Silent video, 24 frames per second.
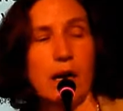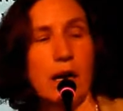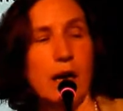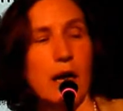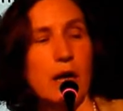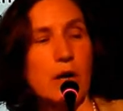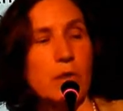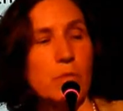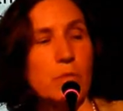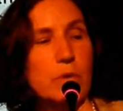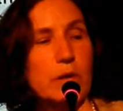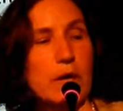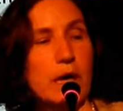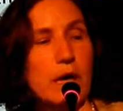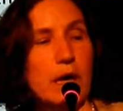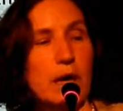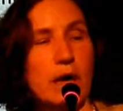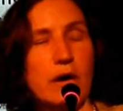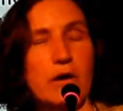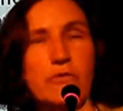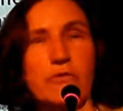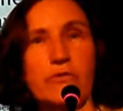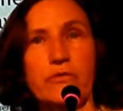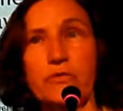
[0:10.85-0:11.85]
And we
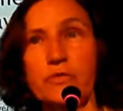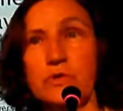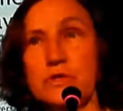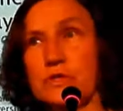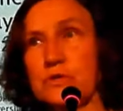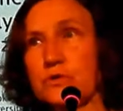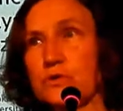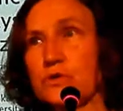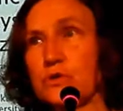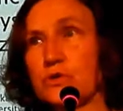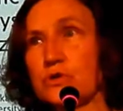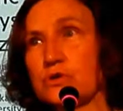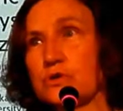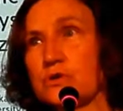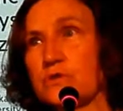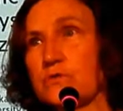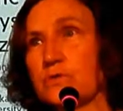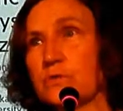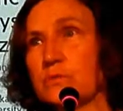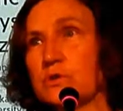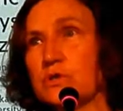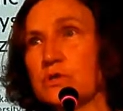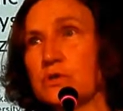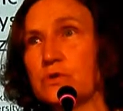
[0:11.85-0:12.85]
have researchers
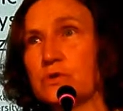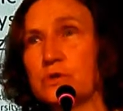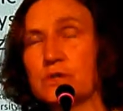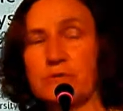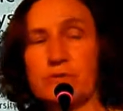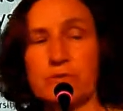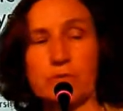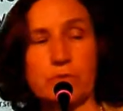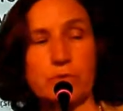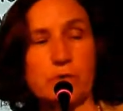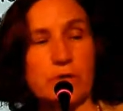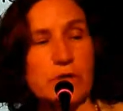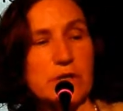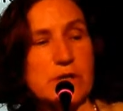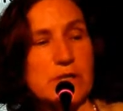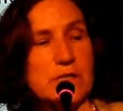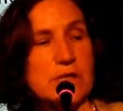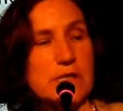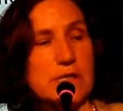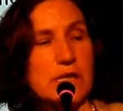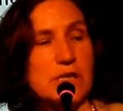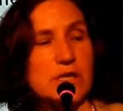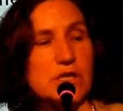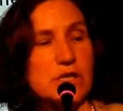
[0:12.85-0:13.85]
from two different
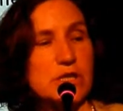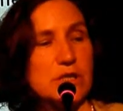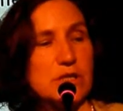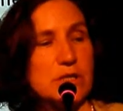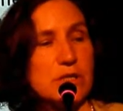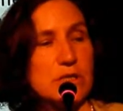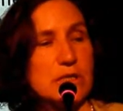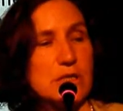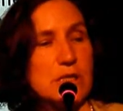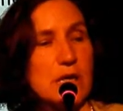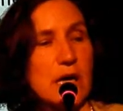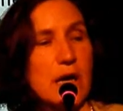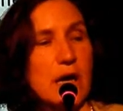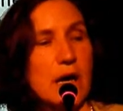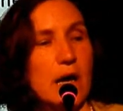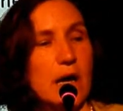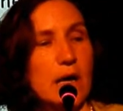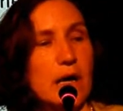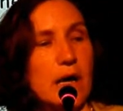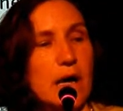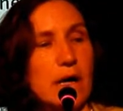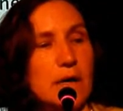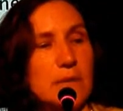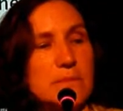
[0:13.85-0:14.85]
organizations,
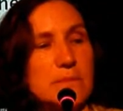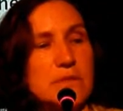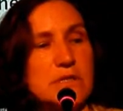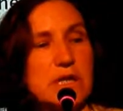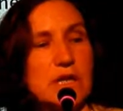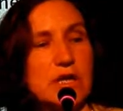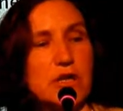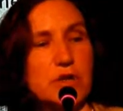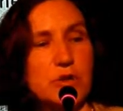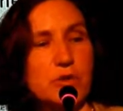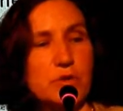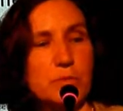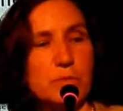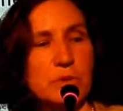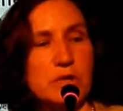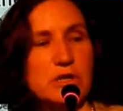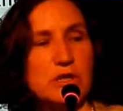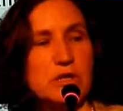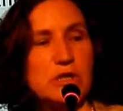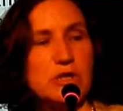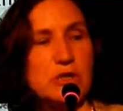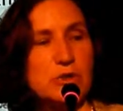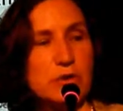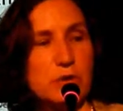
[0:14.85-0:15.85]

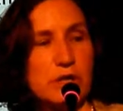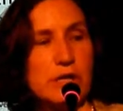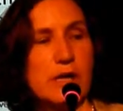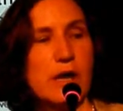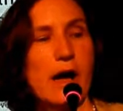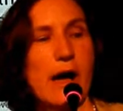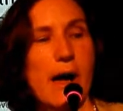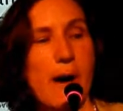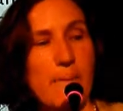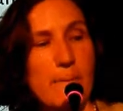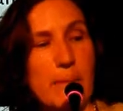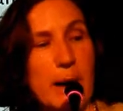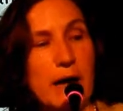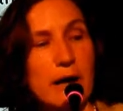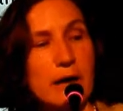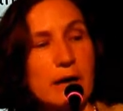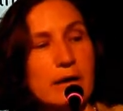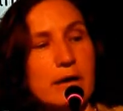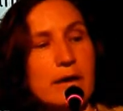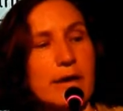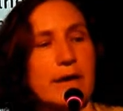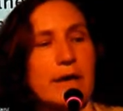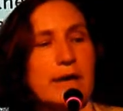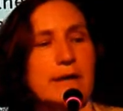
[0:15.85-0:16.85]
Takumi
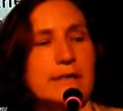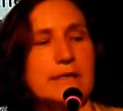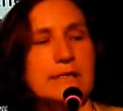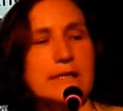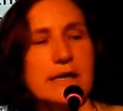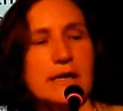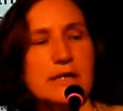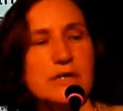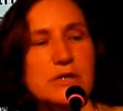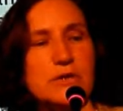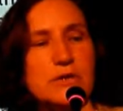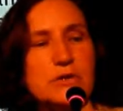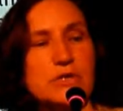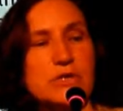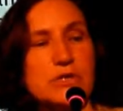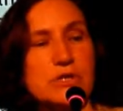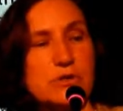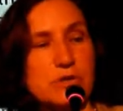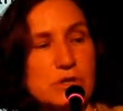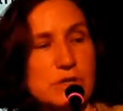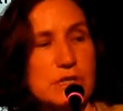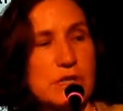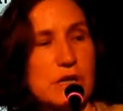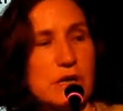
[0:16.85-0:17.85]
Toyama and Daniel
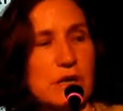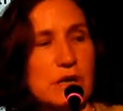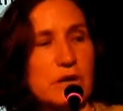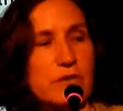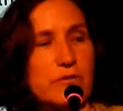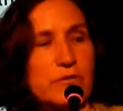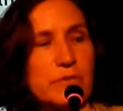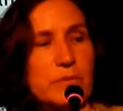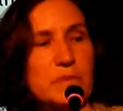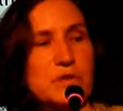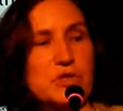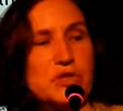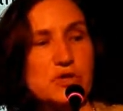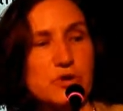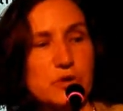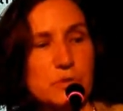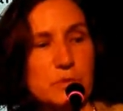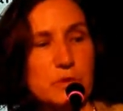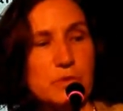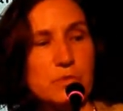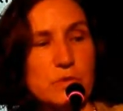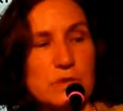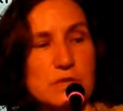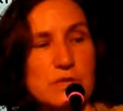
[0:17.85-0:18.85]
Sontag from the
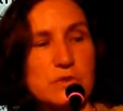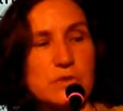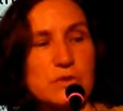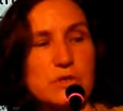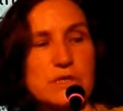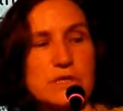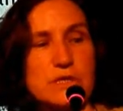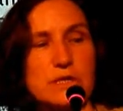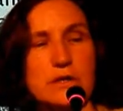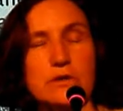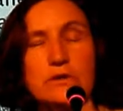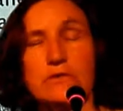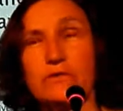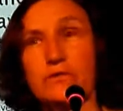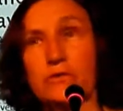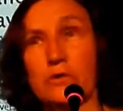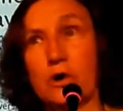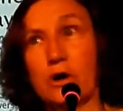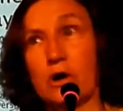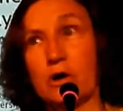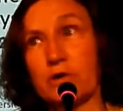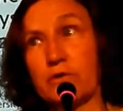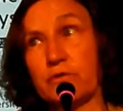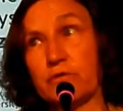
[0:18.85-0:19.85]
German Research Center for
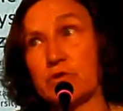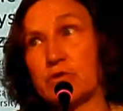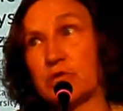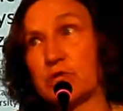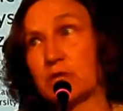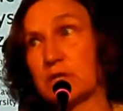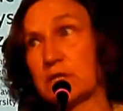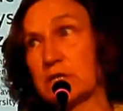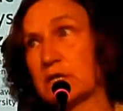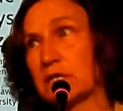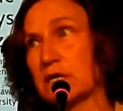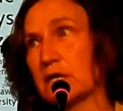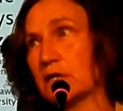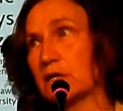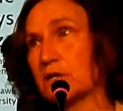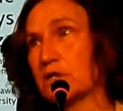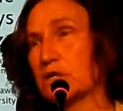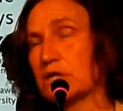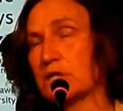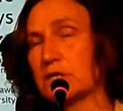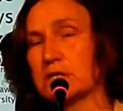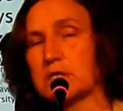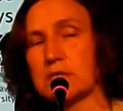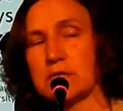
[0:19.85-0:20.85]
Artificial
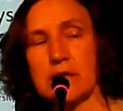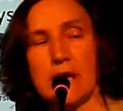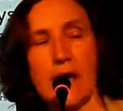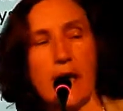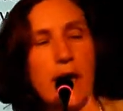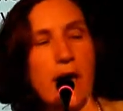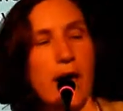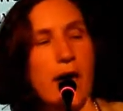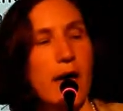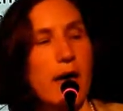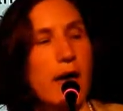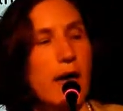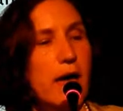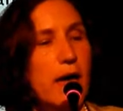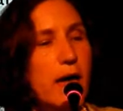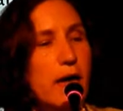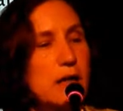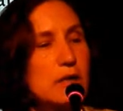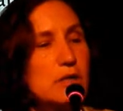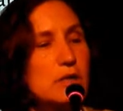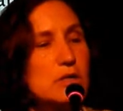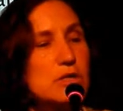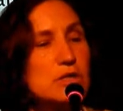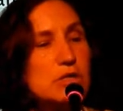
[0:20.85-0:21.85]
Intelligence,
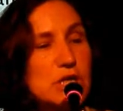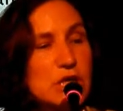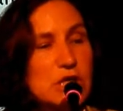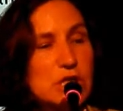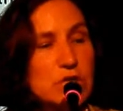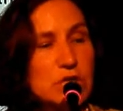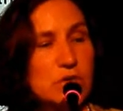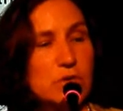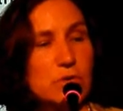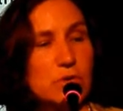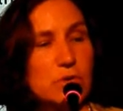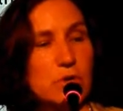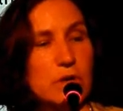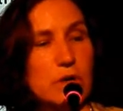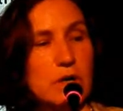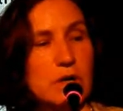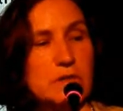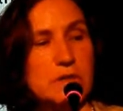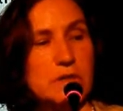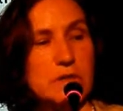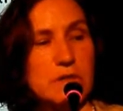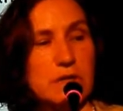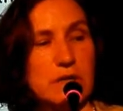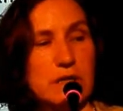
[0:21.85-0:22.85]
and Jason
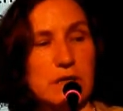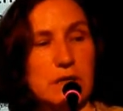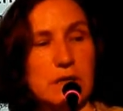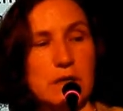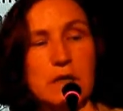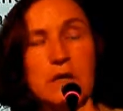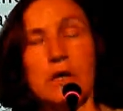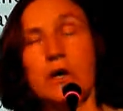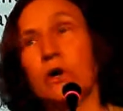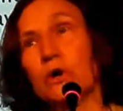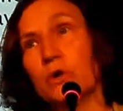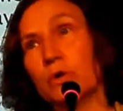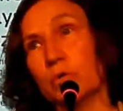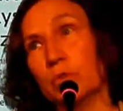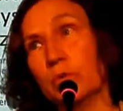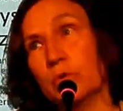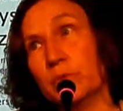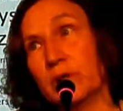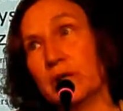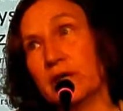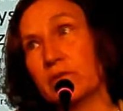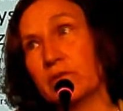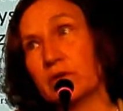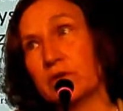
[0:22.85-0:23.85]
Orlowski, who will
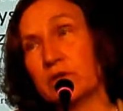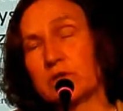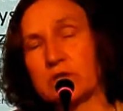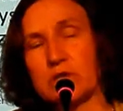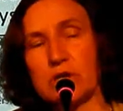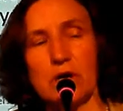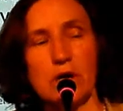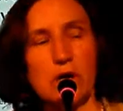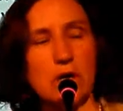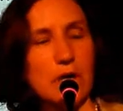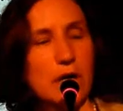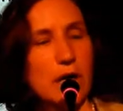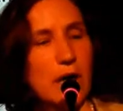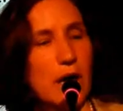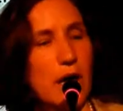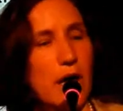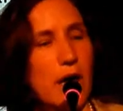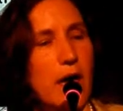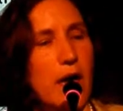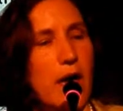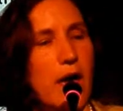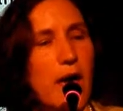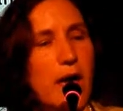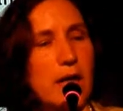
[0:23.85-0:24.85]
be giving the talk,
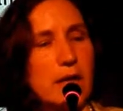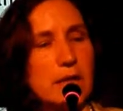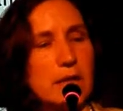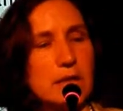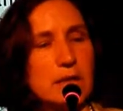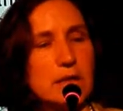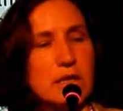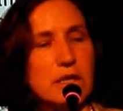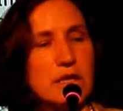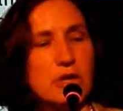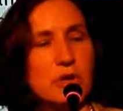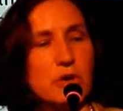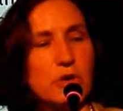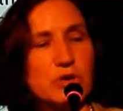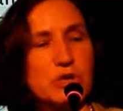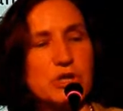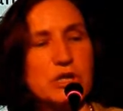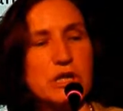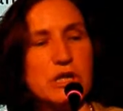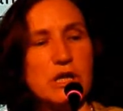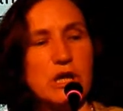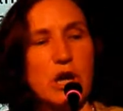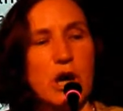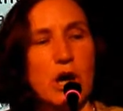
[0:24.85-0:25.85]
and
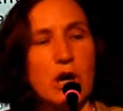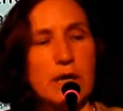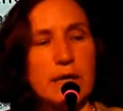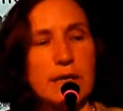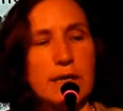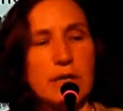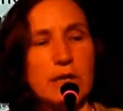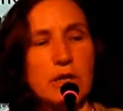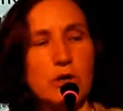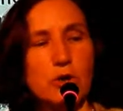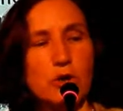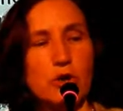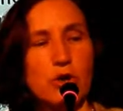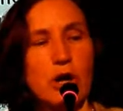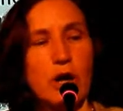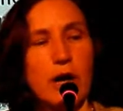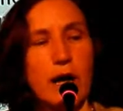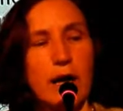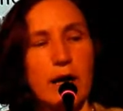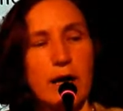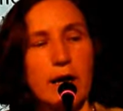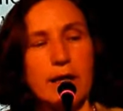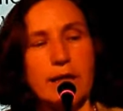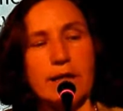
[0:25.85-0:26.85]
Kiyoshi
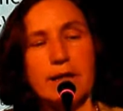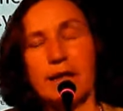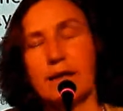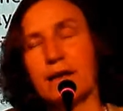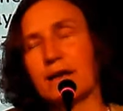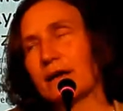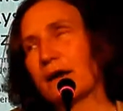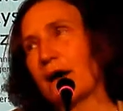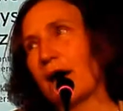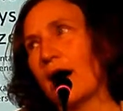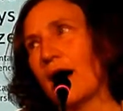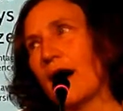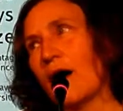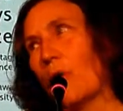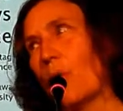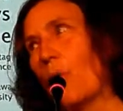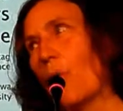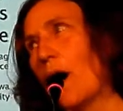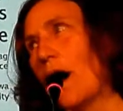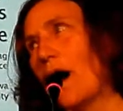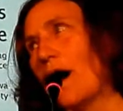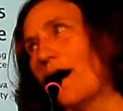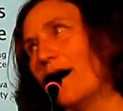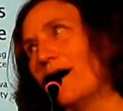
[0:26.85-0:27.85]

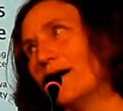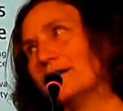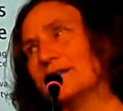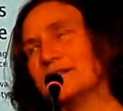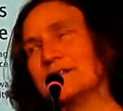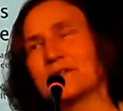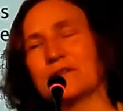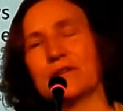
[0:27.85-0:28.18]
Kiyokawa,